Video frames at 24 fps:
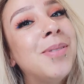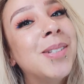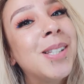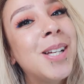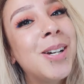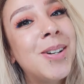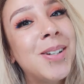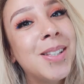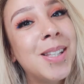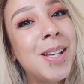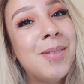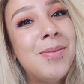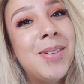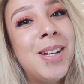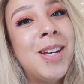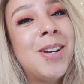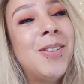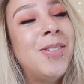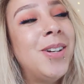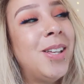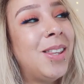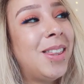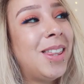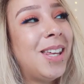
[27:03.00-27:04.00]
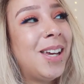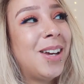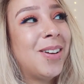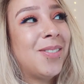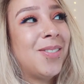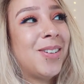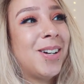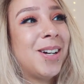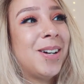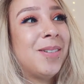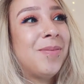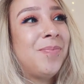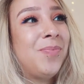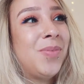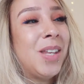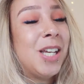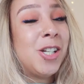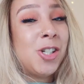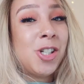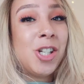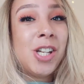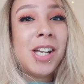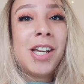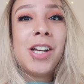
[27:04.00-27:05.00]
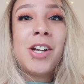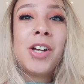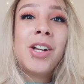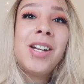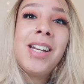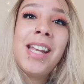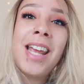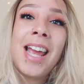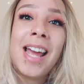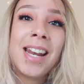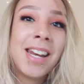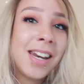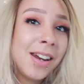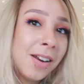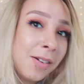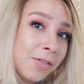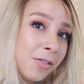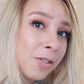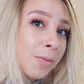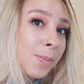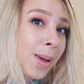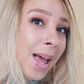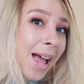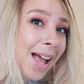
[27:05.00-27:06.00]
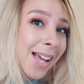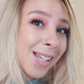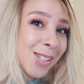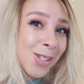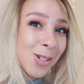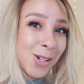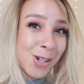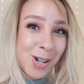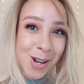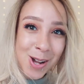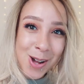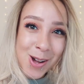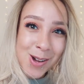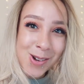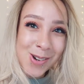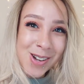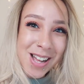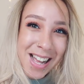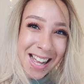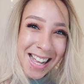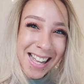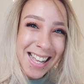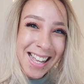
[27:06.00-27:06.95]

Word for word: below and let me know what you think of her. Is she a good candidate for Max or no?